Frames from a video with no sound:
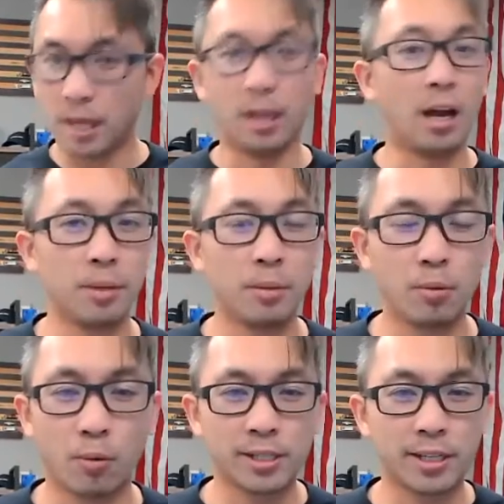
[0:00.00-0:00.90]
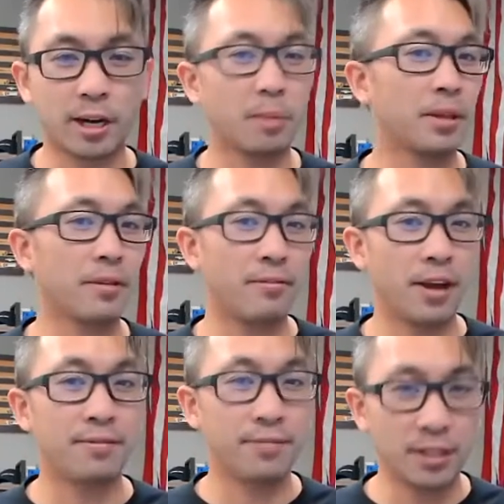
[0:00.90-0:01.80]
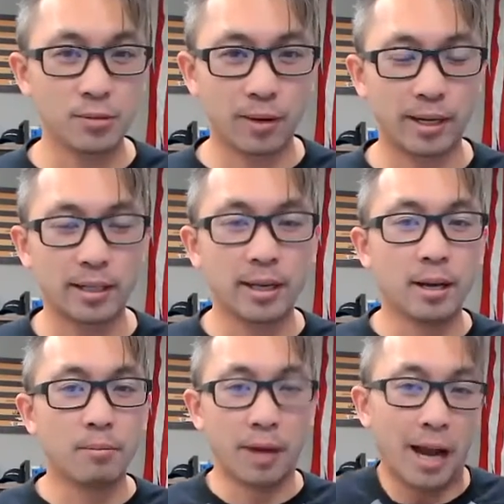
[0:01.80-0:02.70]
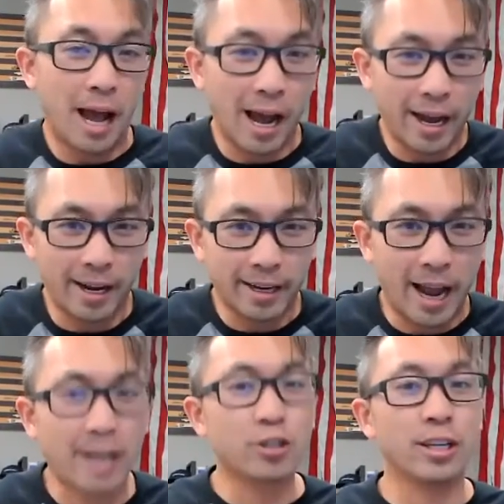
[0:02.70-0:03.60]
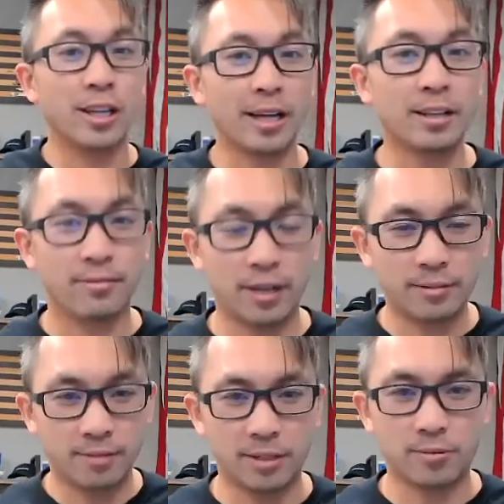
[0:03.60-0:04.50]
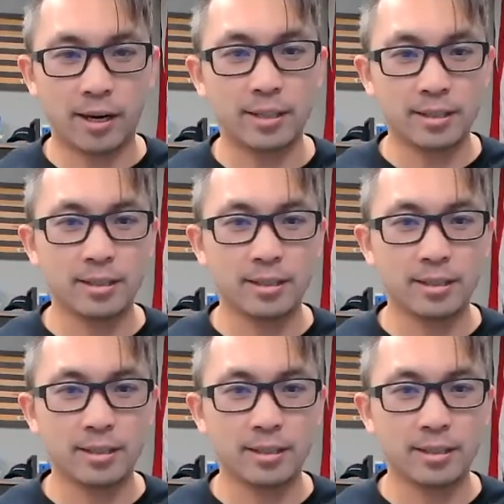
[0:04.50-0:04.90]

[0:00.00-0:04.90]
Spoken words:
A lot of people were scared about the Fed funds rate, but I actually like the Fed funds rate.